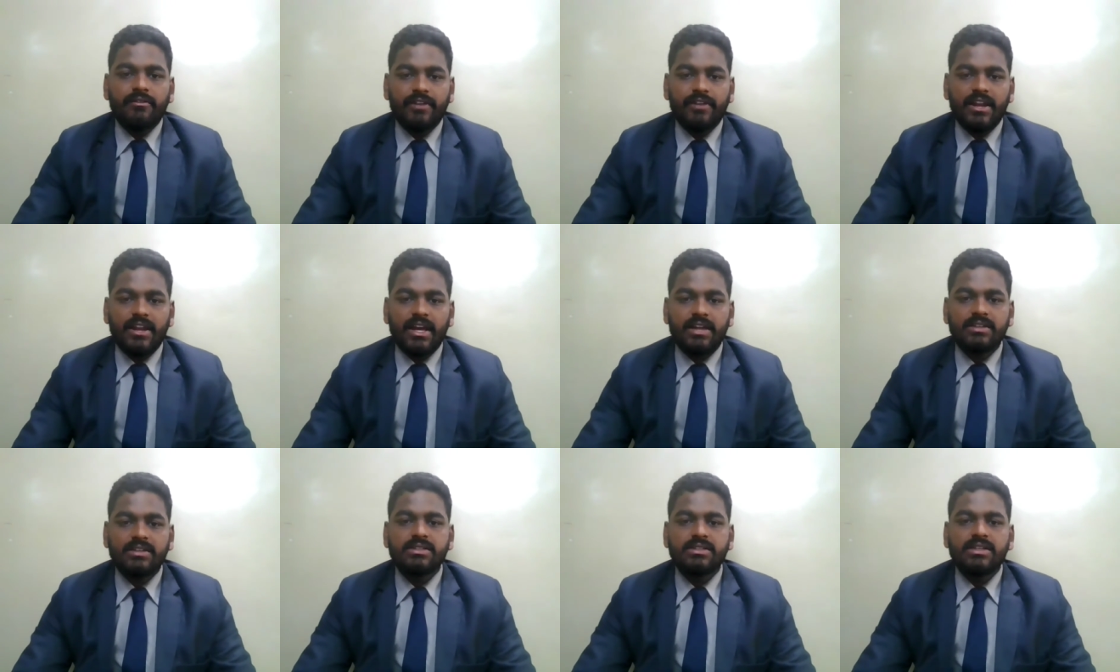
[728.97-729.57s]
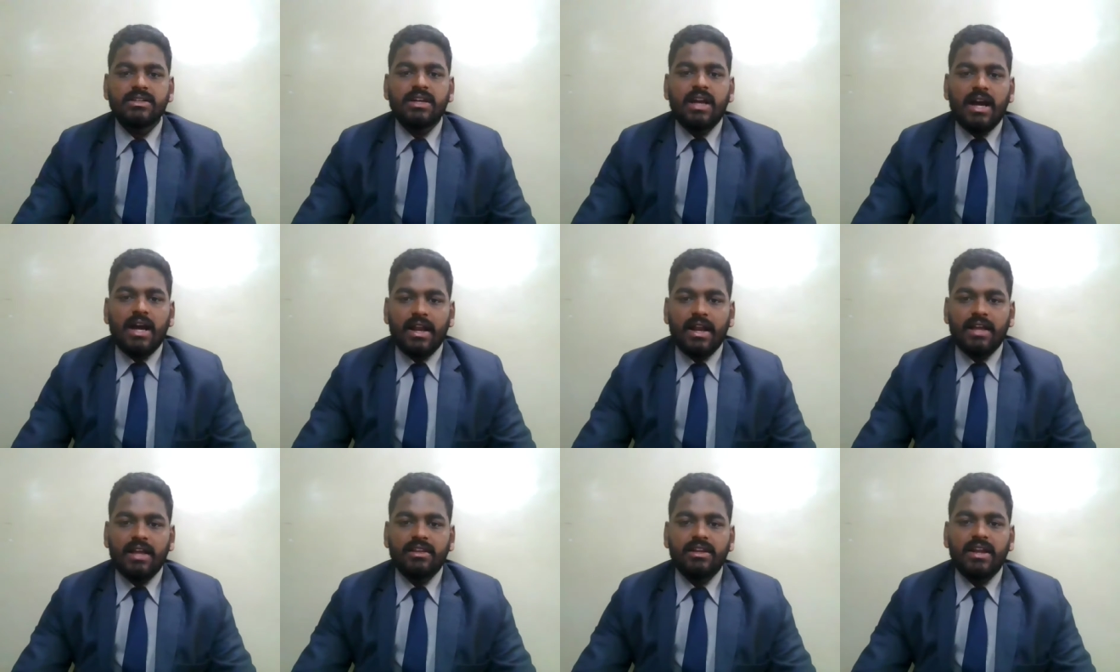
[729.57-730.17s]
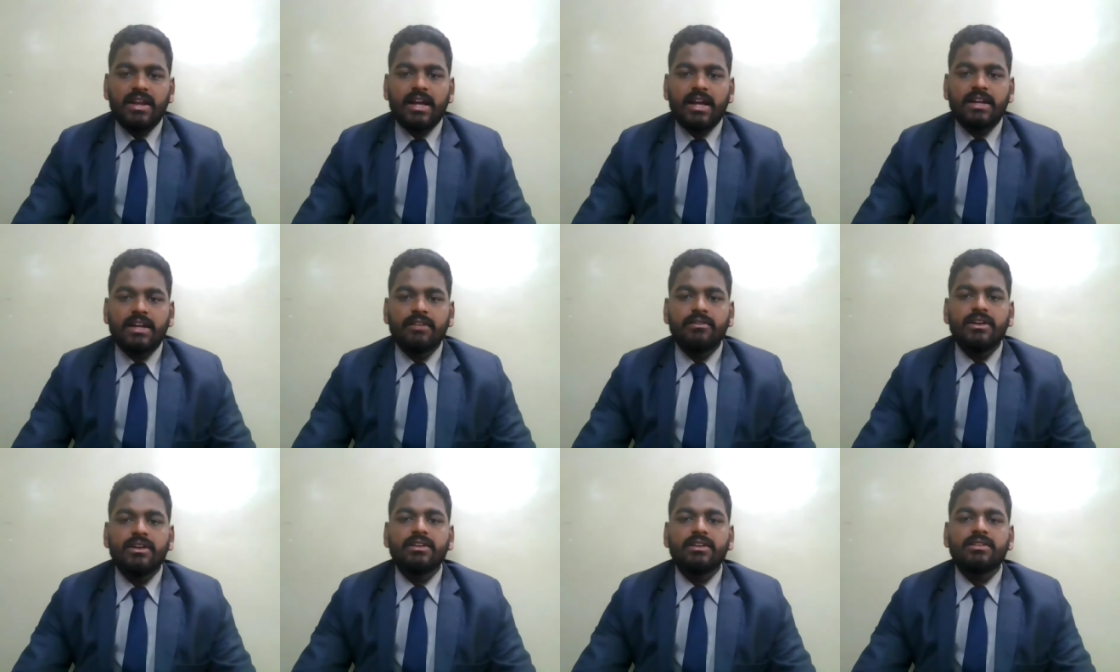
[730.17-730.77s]
finance and other
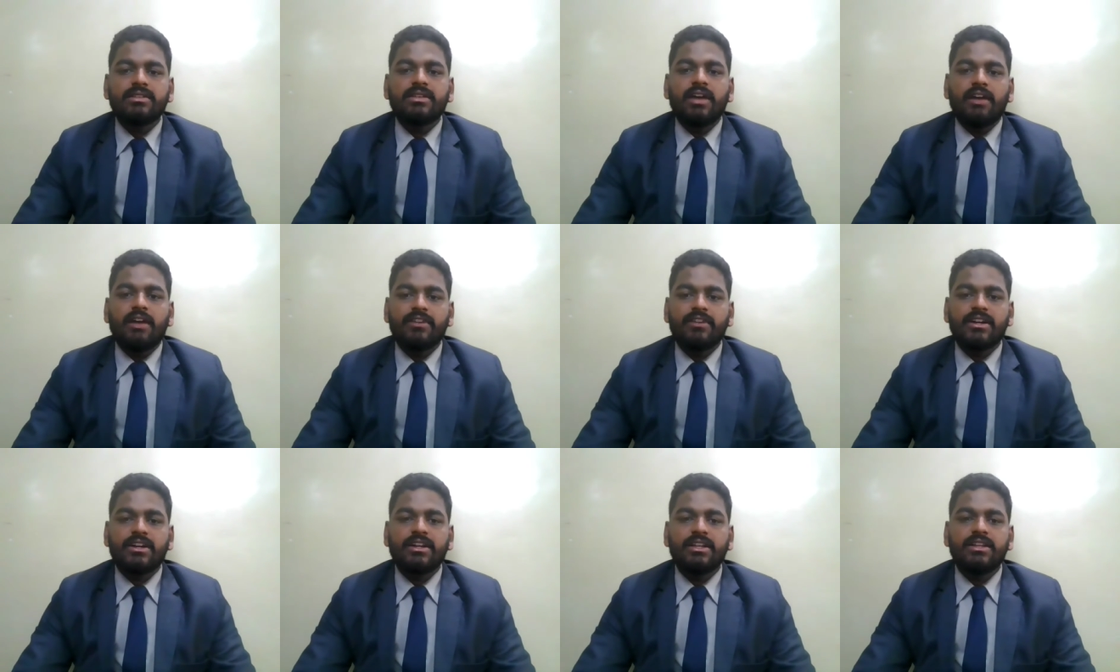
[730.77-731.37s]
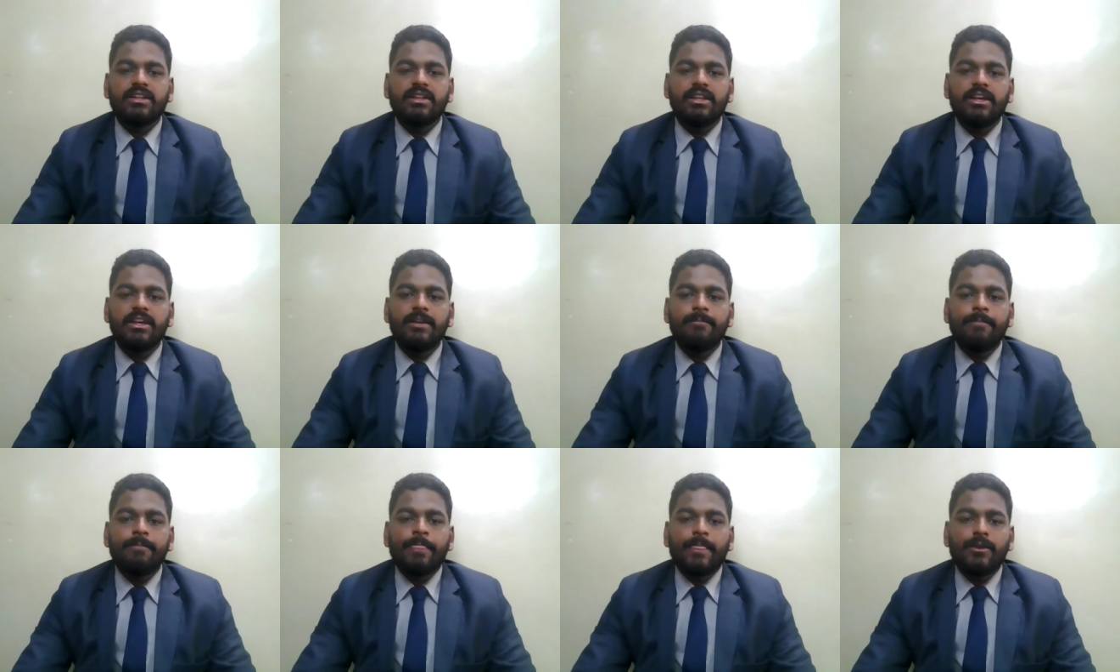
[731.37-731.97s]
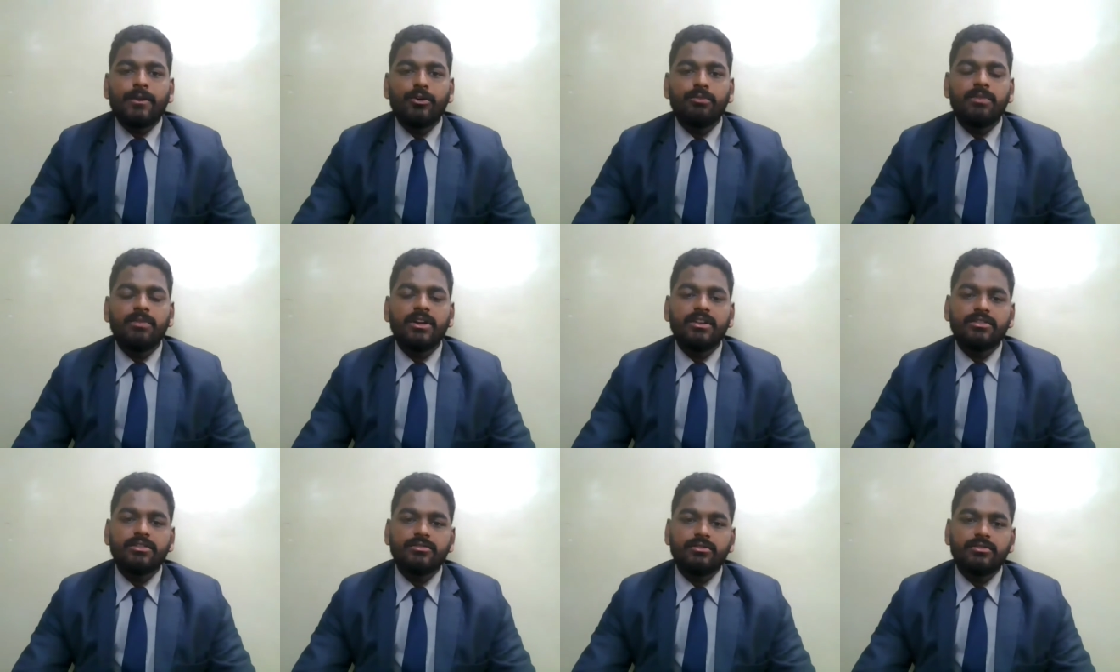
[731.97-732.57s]
activities affecting the
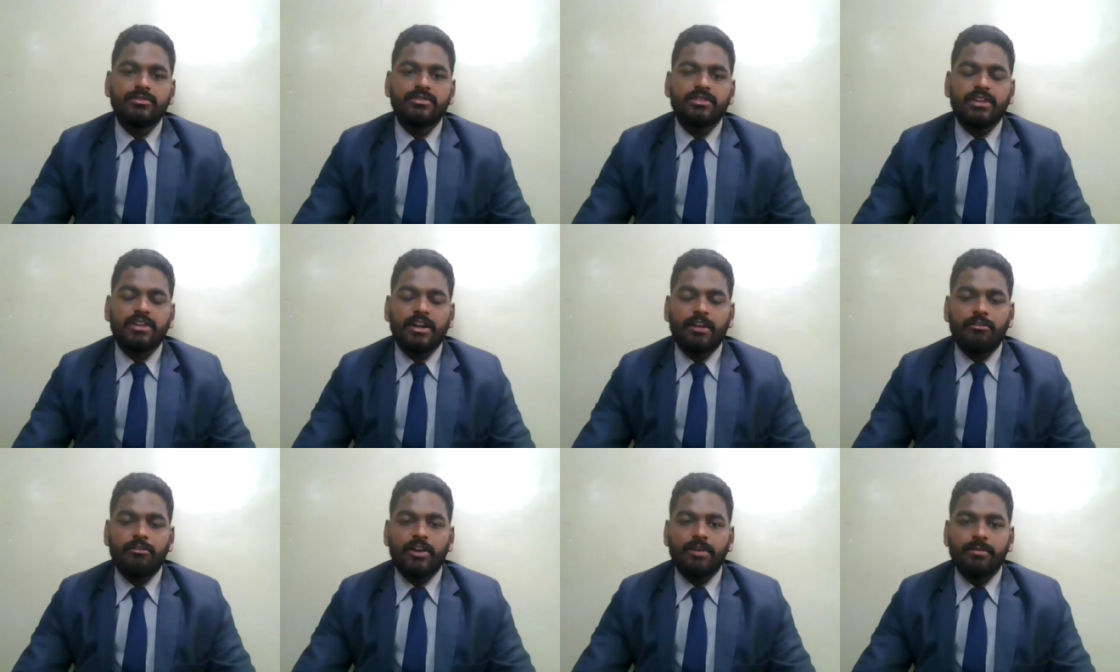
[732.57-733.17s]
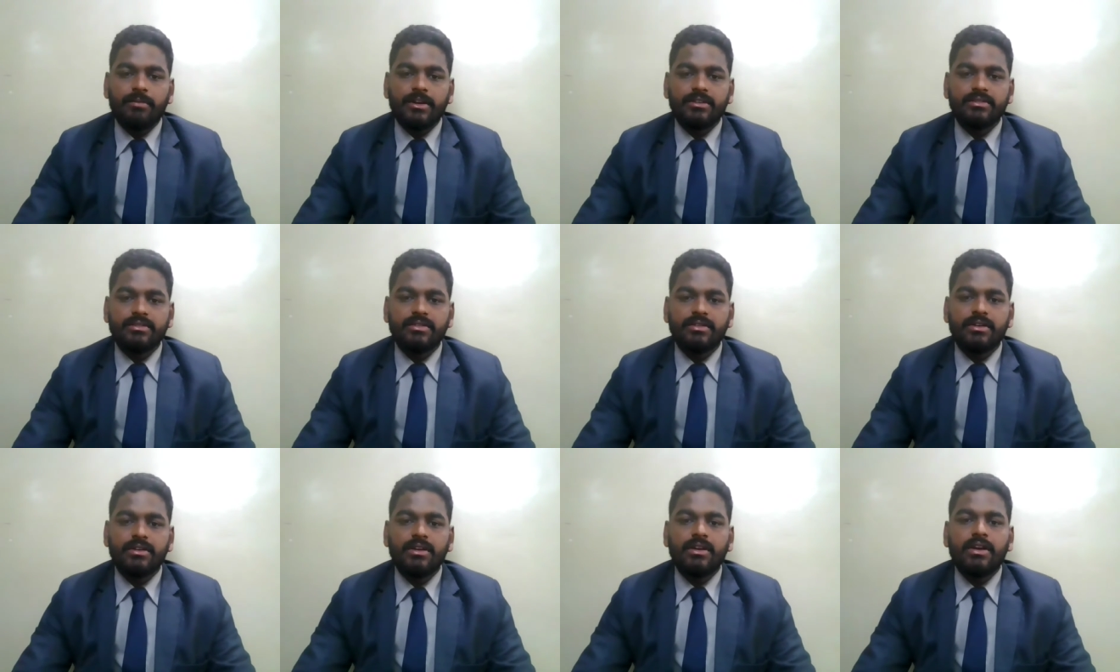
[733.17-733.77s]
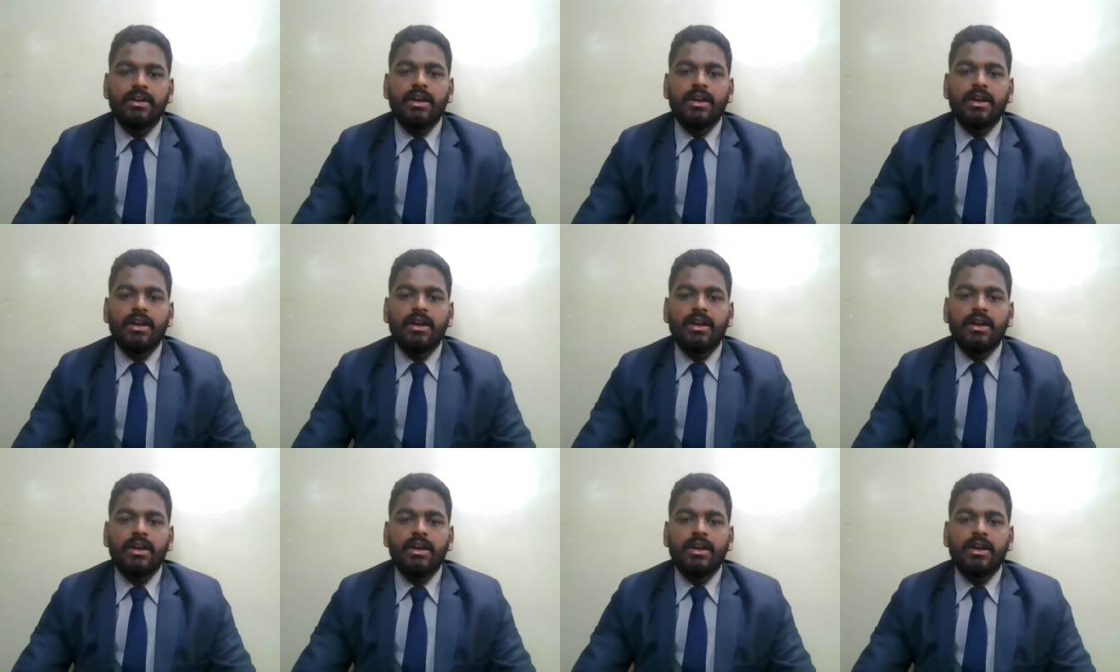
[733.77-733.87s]
human resource requirements.